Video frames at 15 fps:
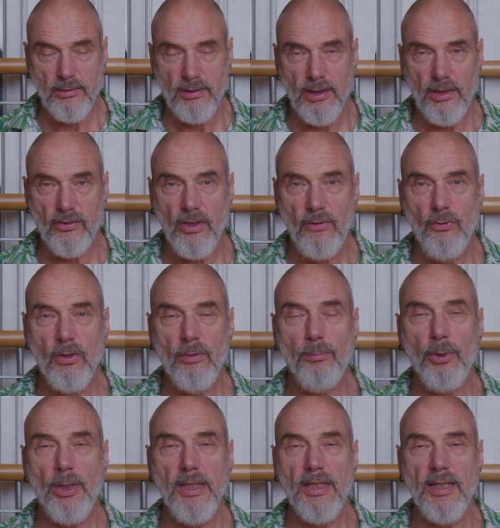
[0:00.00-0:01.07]
And see if you can
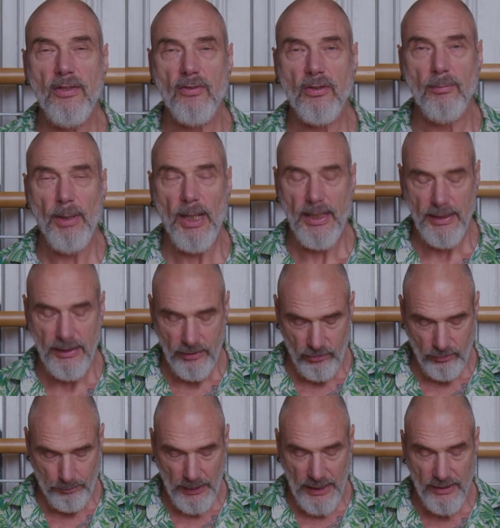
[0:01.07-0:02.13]
breathe into the belly,
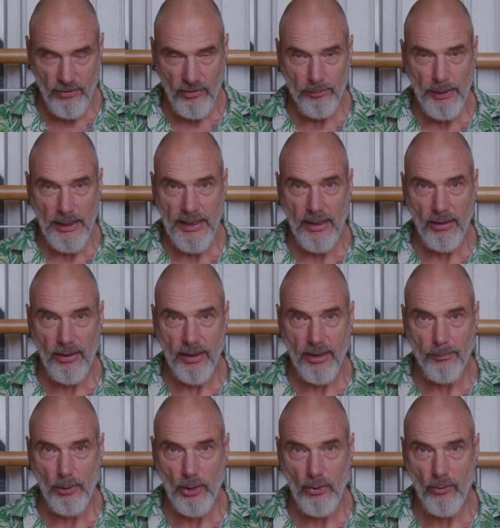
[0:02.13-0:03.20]
expand this belly out like a
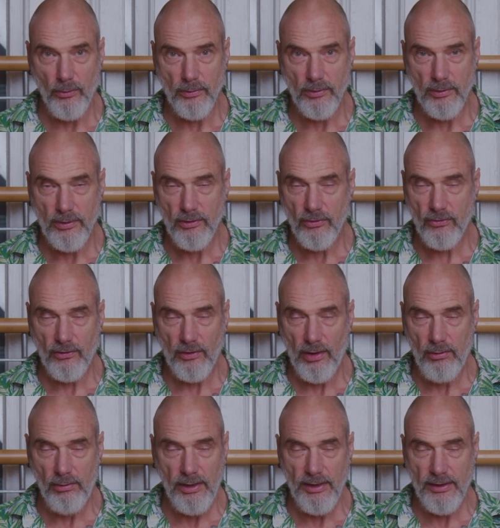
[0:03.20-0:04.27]
balloon,
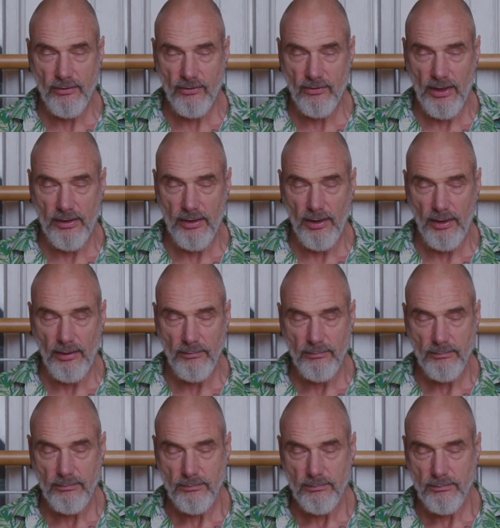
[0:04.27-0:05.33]
slowly and steadily.
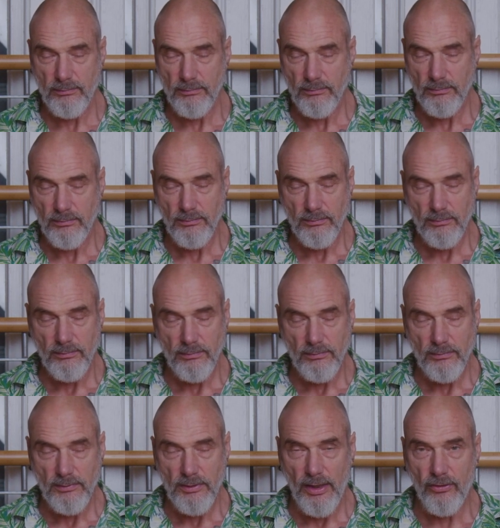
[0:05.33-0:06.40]

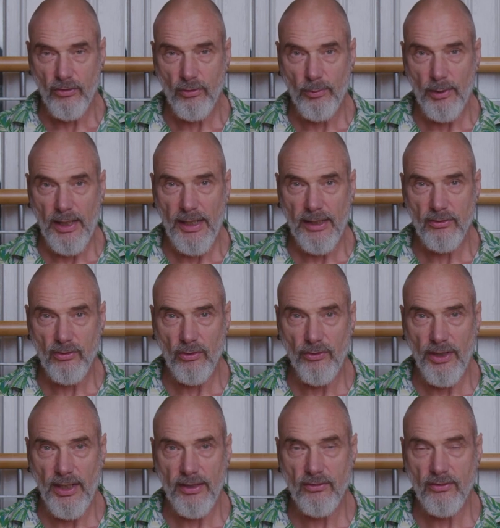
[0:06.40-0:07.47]
And just relax on
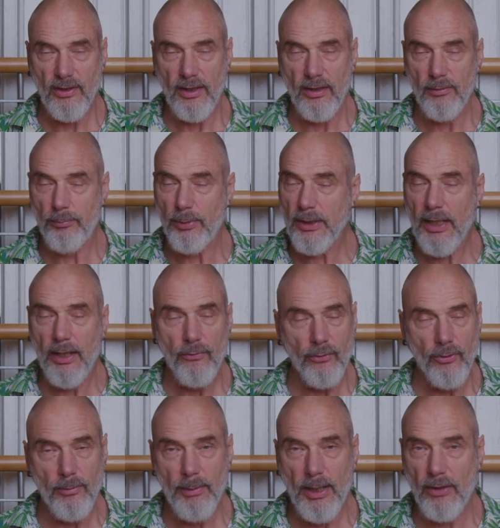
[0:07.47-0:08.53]
the exhale. Breathe out
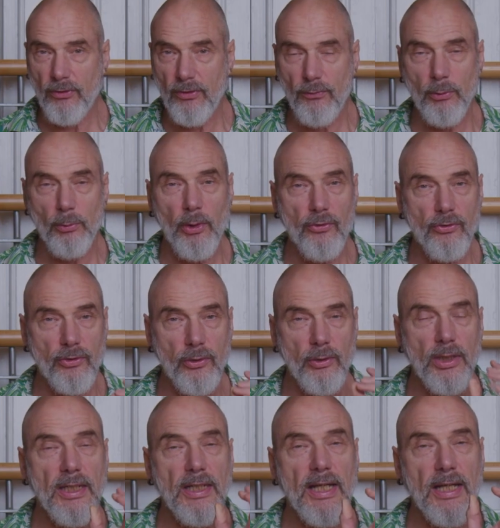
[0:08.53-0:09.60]
through the mouth if you want to.
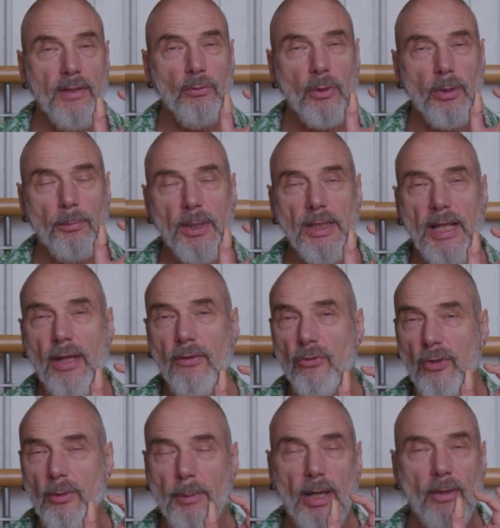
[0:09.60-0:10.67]
And if you want to breathe out
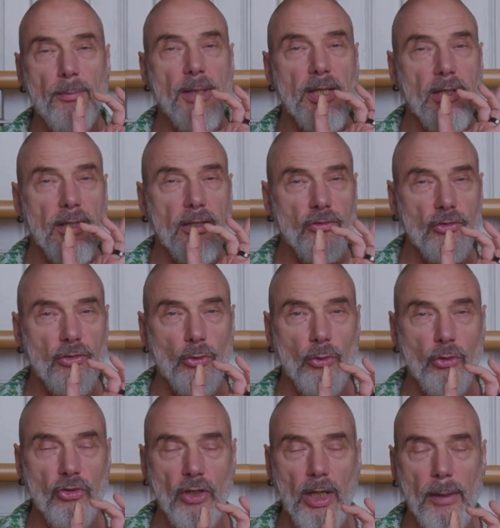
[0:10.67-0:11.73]
through the mouth, make it like a straw
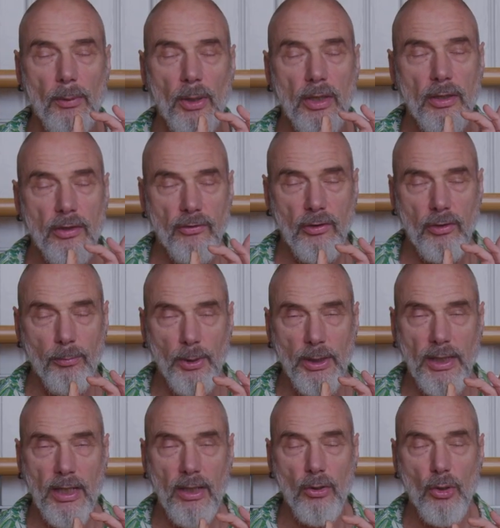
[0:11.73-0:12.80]
shape. So you can breathe
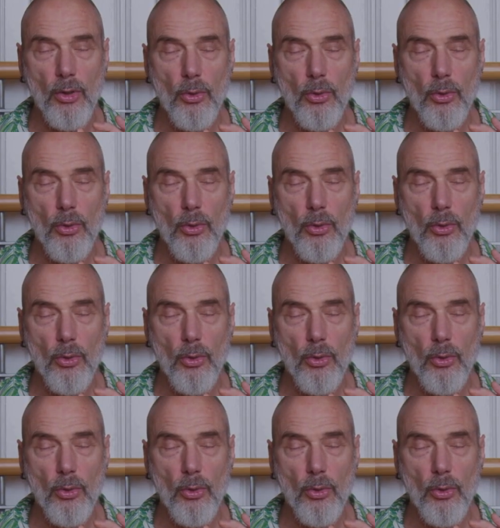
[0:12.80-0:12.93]
out